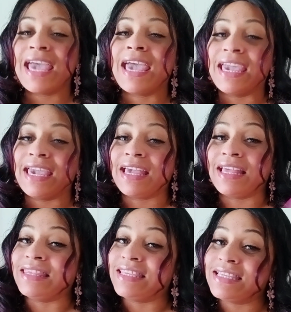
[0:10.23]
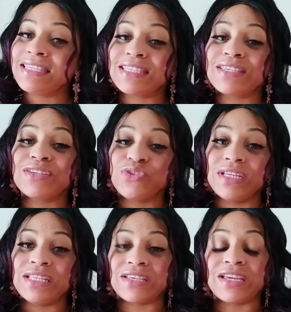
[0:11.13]
and this
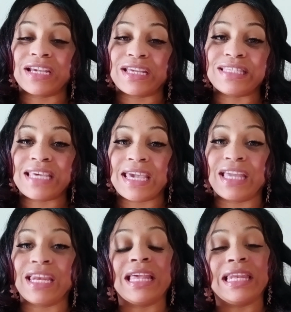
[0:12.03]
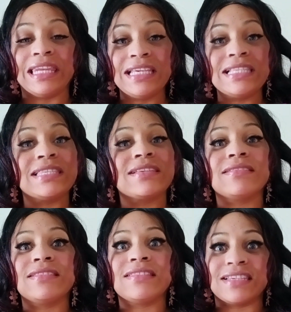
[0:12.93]
treat is going to contain at least
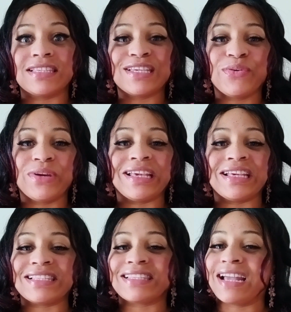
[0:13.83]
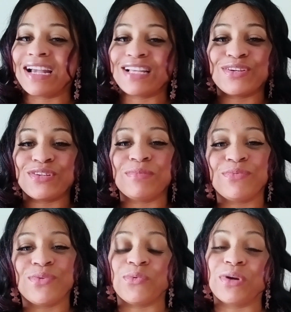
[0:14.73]
six ingredients like i told you
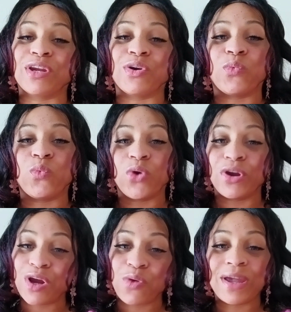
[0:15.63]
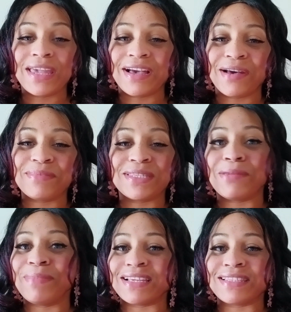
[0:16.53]
before we're going to work our way up to
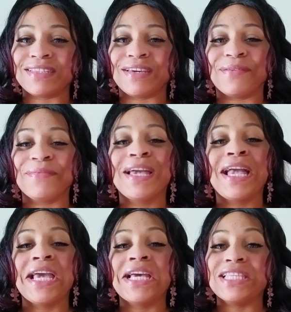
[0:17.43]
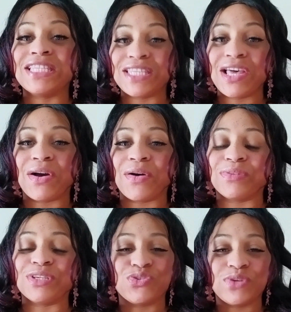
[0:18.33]
the big stuff so
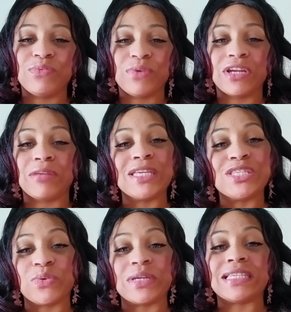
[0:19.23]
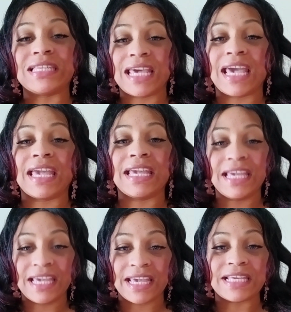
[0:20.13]
the treat we're going to be doing today
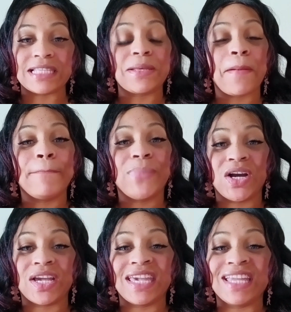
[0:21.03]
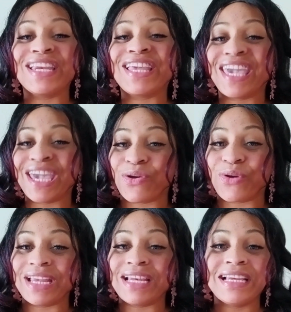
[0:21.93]
is pumpkin
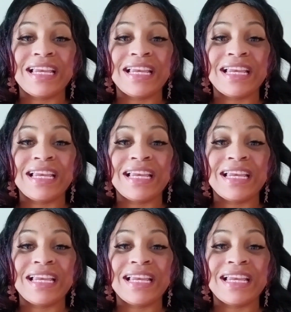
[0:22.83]
carrot